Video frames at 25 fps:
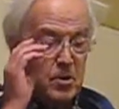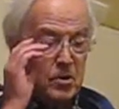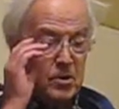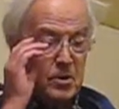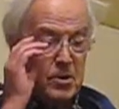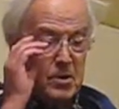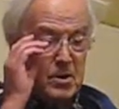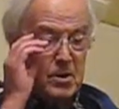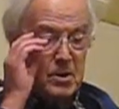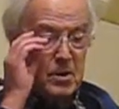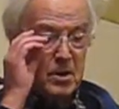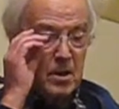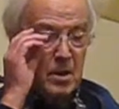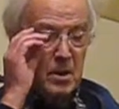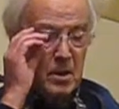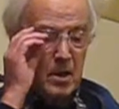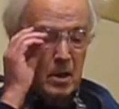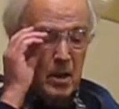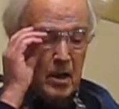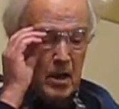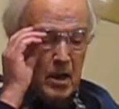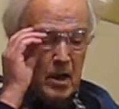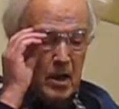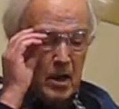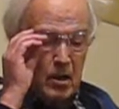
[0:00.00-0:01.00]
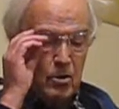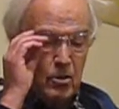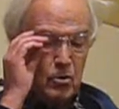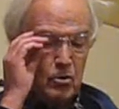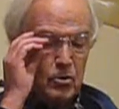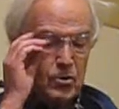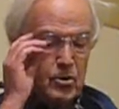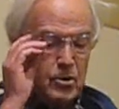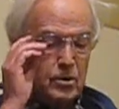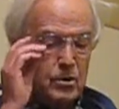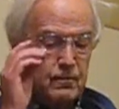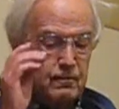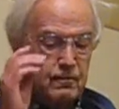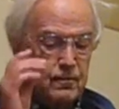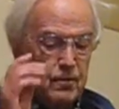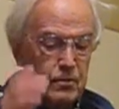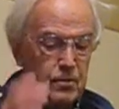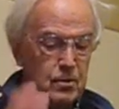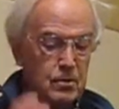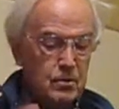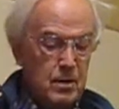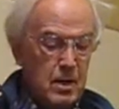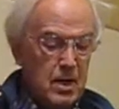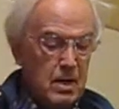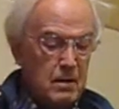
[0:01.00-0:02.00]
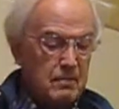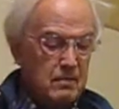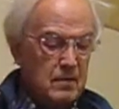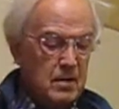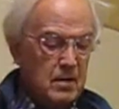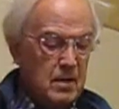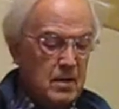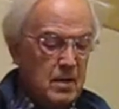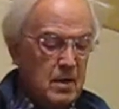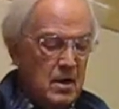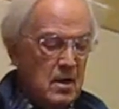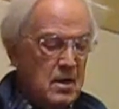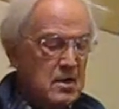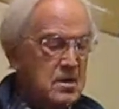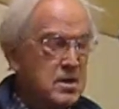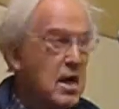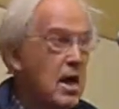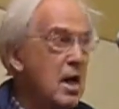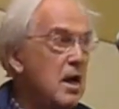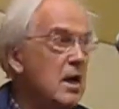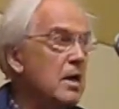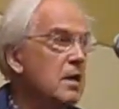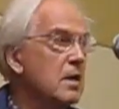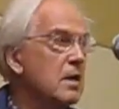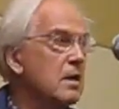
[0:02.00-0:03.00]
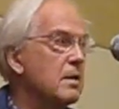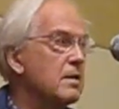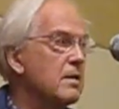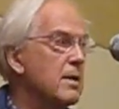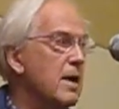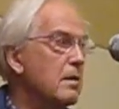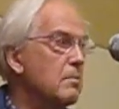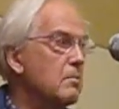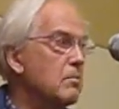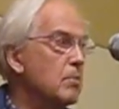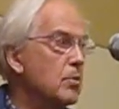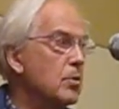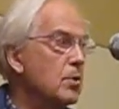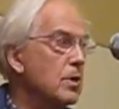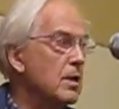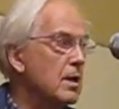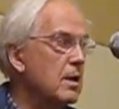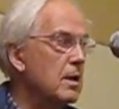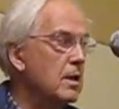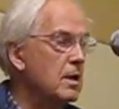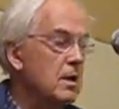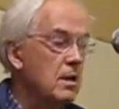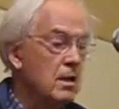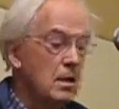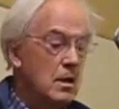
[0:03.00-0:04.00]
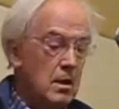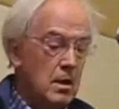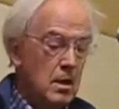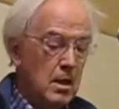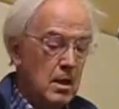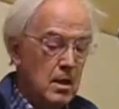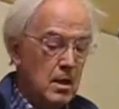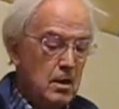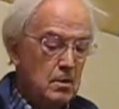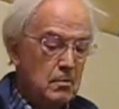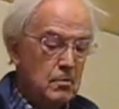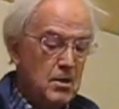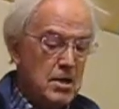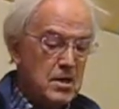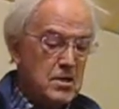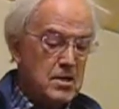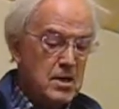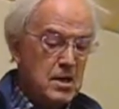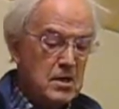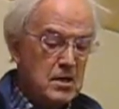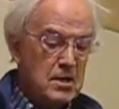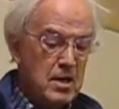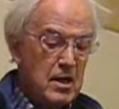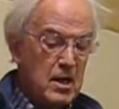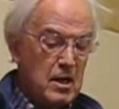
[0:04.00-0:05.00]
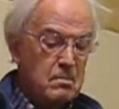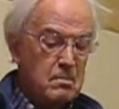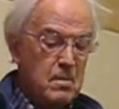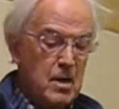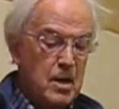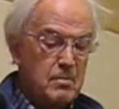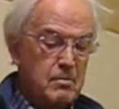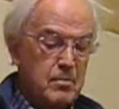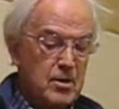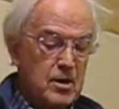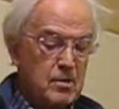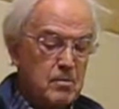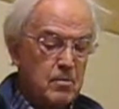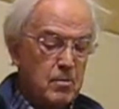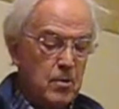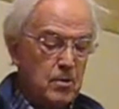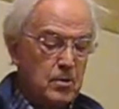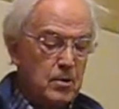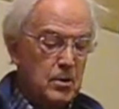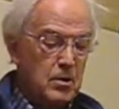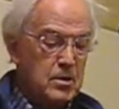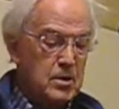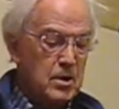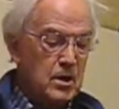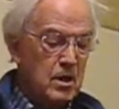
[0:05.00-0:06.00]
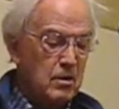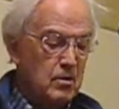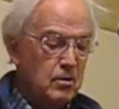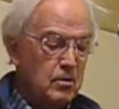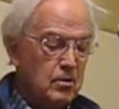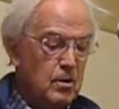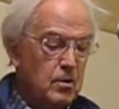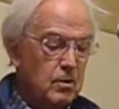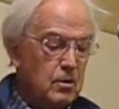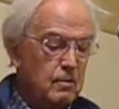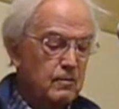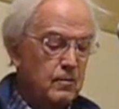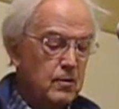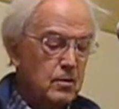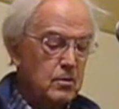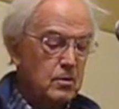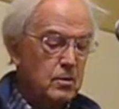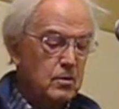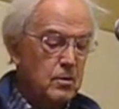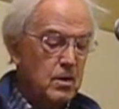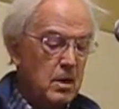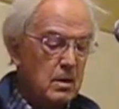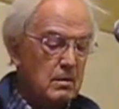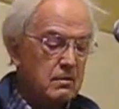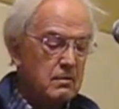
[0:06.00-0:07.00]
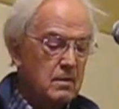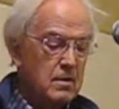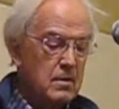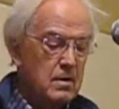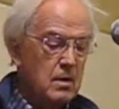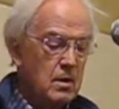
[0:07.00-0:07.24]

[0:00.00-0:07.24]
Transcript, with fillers: pocket and looked at the photograph, as I, that morning, had reached inside my breast pocket and looked at the photograph.